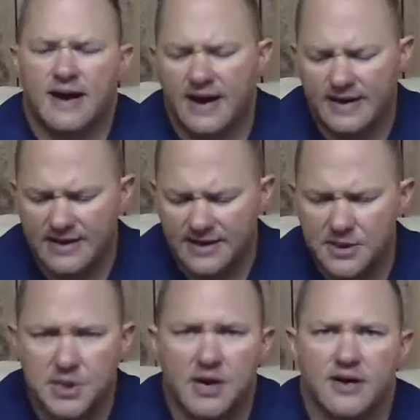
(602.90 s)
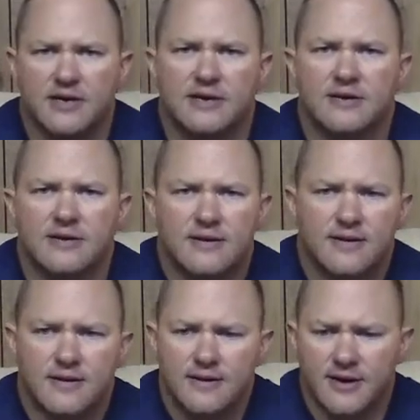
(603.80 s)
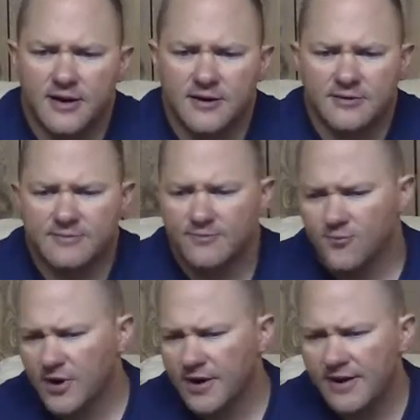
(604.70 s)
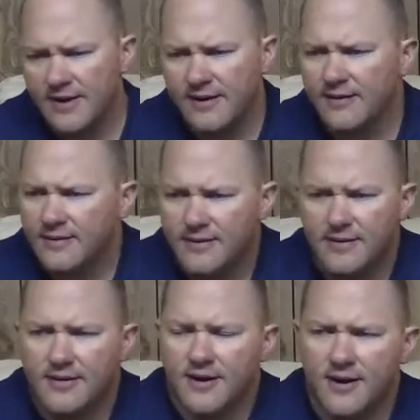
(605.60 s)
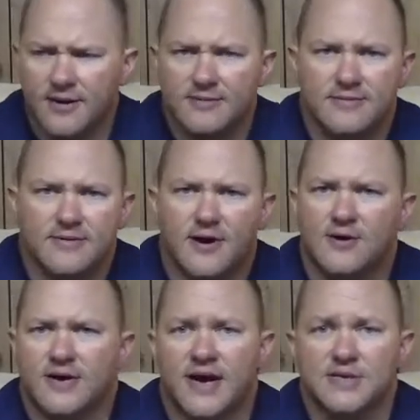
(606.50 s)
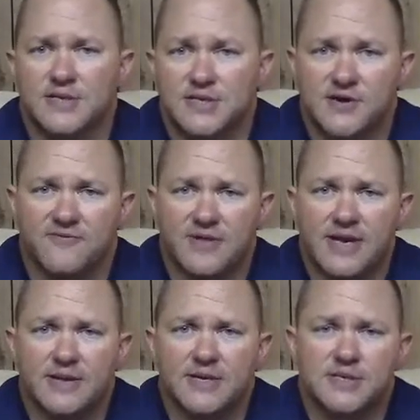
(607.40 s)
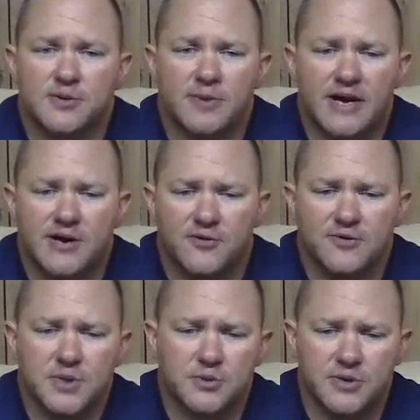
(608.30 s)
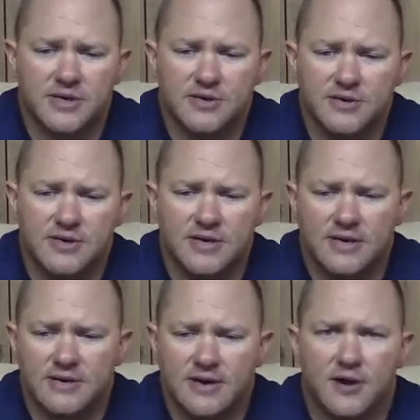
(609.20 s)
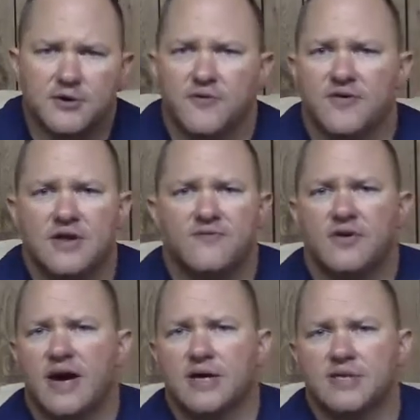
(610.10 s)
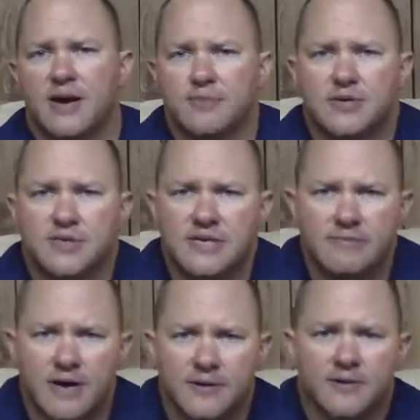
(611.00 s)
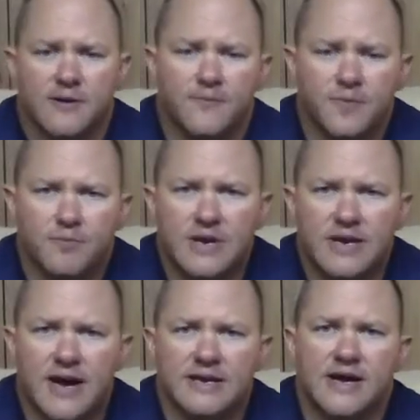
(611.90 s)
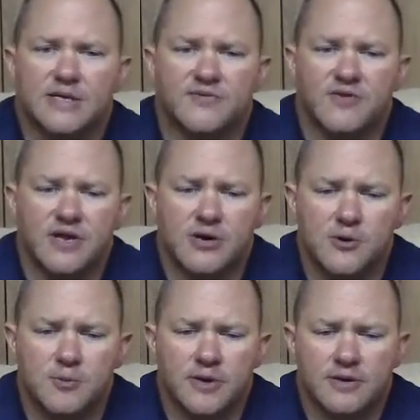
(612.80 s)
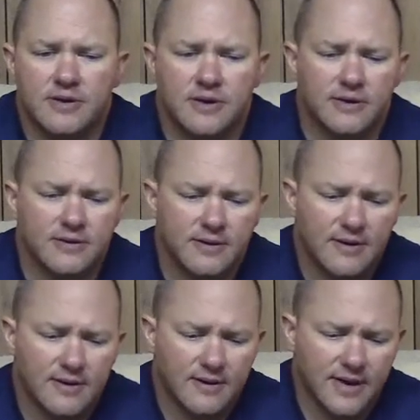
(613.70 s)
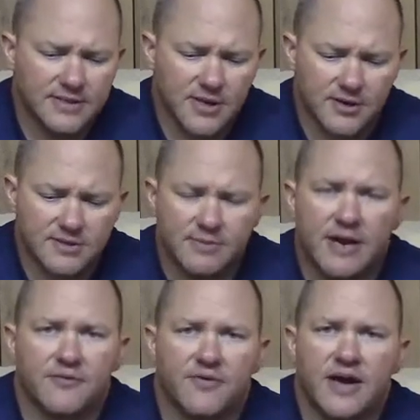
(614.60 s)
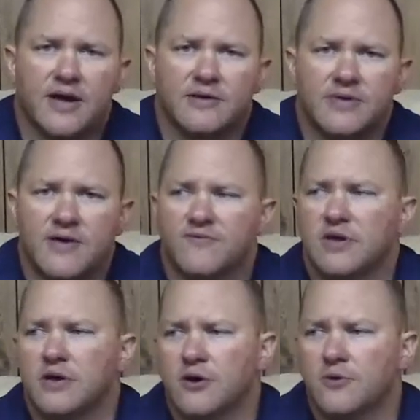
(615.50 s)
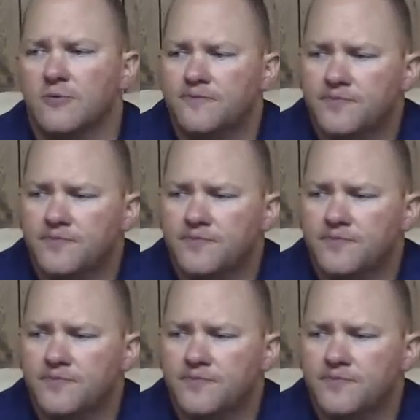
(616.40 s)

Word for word: hiking, jogging, uh, running, uh, all kinds of stuff lately, so my health is really good. And I don't know if any of you guys happen to see my P ninety X video, but uh, I talked about that in that video.